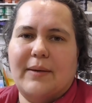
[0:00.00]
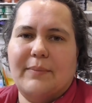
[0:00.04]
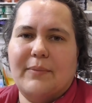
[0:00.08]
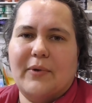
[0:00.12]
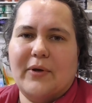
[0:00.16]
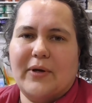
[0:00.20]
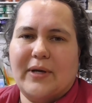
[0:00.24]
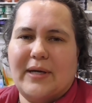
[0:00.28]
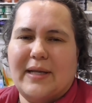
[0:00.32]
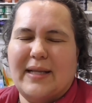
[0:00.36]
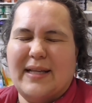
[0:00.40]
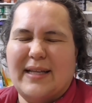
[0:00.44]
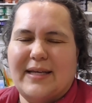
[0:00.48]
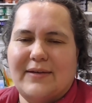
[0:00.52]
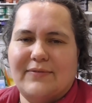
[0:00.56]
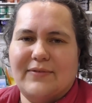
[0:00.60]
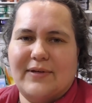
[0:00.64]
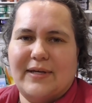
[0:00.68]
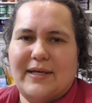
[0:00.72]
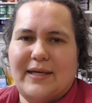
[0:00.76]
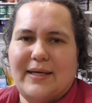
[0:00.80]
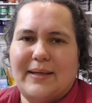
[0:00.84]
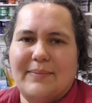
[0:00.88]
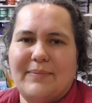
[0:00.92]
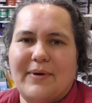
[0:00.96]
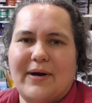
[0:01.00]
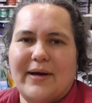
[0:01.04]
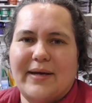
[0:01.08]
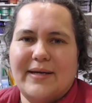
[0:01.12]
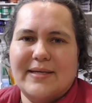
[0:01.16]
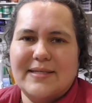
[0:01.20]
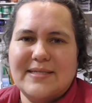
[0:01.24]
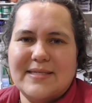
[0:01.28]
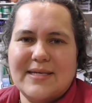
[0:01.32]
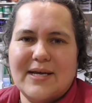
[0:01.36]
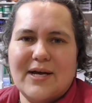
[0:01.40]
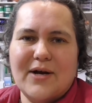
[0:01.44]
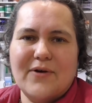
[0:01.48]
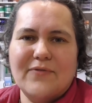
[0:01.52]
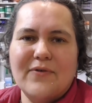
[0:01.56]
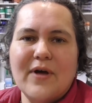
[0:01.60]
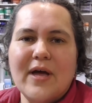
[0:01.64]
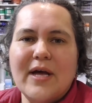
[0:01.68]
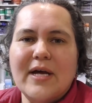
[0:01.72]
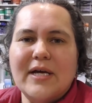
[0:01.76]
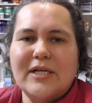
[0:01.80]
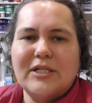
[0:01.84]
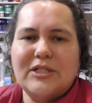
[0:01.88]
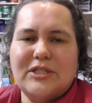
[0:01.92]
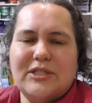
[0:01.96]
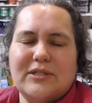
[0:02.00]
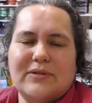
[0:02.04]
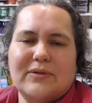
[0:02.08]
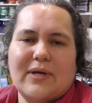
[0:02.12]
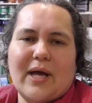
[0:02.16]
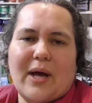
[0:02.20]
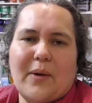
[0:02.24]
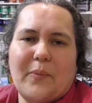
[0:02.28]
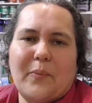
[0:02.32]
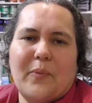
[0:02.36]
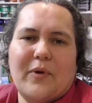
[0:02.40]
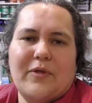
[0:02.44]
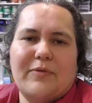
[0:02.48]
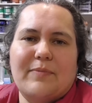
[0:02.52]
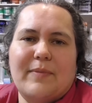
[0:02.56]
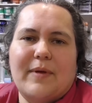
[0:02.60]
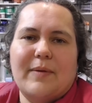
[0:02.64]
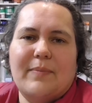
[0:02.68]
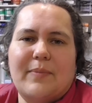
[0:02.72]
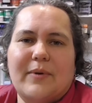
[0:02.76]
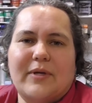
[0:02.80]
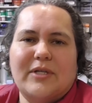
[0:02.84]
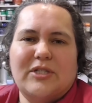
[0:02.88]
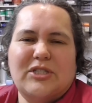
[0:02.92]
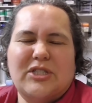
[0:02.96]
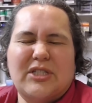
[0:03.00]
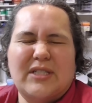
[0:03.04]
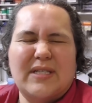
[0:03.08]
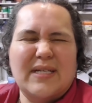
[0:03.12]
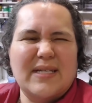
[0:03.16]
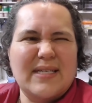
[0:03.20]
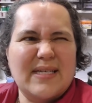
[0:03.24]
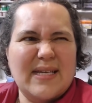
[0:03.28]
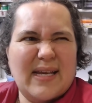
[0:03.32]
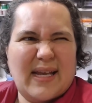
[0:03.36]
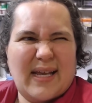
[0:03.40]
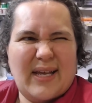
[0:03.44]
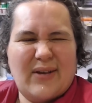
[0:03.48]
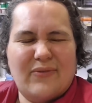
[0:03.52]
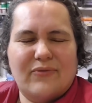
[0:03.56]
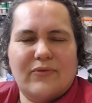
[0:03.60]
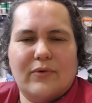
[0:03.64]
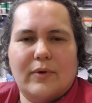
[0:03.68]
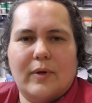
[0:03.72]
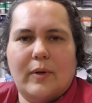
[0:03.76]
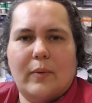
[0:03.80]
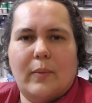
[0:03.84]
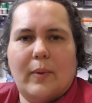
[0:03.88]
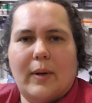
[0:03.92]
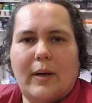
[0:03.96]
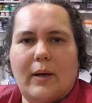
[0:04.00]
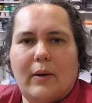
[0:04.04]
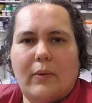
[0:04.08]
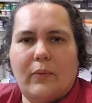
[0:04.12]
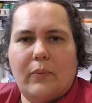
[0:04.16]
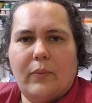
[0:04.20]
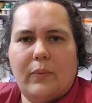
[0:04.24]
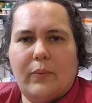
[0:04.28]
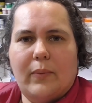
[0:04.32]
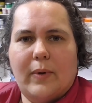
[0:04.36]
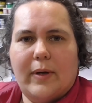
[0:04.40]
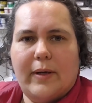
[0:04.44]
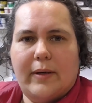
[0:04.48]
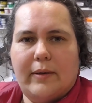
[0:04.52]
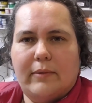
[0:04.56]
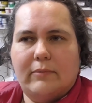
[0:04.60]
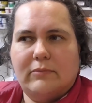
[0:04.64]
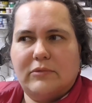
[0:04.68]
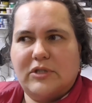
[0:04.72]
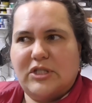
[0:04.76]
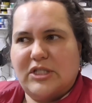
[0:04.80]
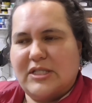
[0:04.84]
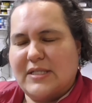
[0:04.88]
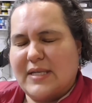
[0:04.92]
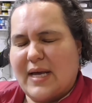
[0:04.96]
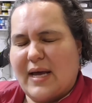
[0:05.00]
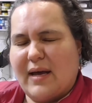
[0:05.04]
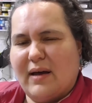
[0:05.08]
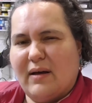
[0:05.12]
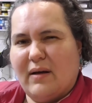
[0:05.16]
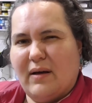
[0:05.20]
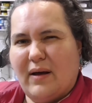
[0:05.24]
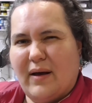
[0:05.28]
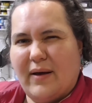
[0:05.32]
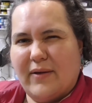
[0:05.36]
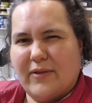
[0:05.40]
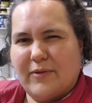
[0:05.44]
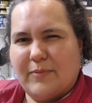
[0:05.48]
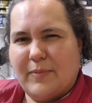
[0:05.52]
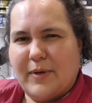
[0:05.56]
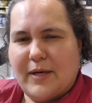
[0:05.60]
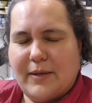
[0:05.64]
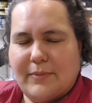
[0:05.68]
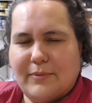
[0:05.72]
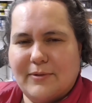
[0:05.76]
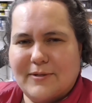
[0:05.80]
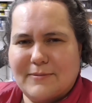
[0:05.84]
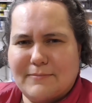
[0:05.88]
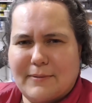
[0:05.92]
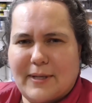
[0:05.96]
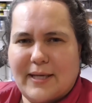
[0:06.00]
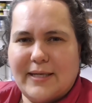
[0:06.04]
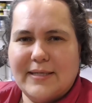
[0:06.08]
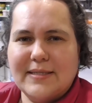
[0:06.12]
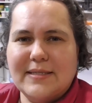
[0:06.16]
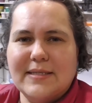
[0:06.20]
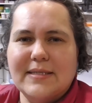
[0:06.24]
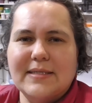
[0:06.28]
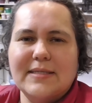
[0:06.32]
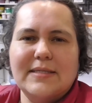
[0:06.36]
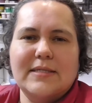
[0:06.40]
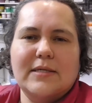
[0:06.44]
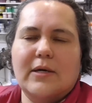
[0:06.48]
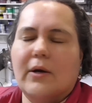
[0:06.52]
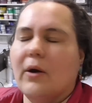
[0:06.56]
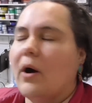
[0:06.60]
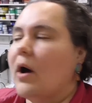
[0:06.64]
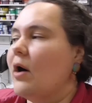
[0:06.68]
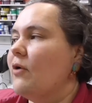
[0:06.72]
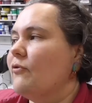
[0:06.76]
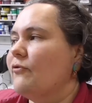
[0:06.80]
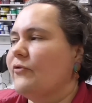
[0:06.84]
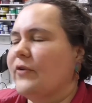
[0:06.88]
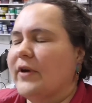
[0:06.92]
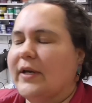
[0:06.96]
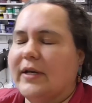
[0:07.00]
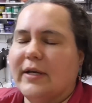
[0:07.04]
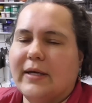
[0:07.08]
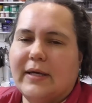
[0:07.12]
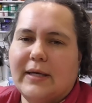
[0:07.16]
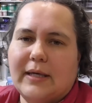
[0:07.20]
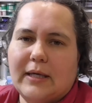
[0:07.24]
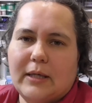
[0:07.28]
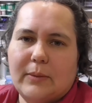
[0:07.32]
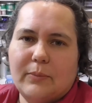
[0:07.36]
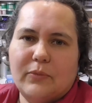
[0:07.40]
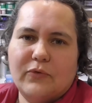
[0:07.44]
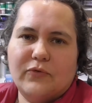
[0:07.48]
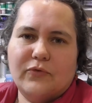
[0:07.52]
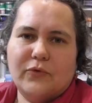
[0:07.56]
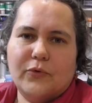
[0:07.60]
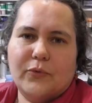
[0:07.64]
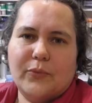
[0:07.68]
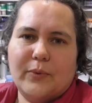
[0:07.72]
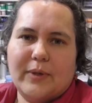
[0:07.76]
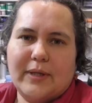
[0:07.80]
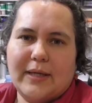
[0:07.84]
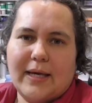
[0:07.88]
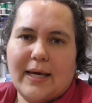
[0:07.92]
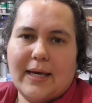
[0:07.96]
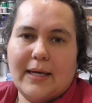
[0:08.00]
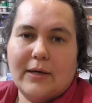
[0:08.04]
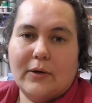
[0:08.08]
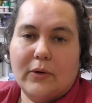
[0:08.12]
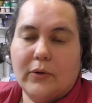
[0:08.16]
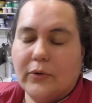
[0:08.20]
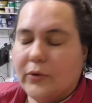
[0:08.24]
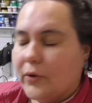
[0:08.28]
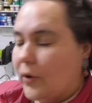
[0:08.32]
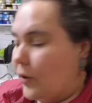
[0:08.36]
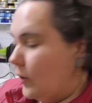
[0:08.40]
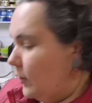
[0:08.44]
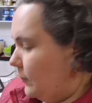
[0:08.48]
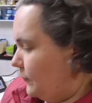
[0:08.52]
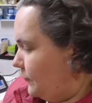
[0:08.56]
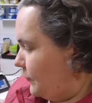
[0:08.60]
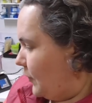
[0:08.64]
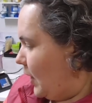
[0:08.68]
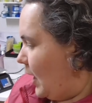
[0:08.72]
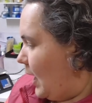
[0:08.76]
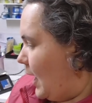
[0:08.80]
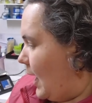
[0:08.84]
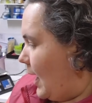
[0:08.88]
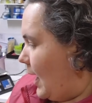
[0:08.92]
I'm not going to leave her here by herself. She'll come with me, but she doesn't eat very well when she's at other people's places, so I'll feed her here before we head on off.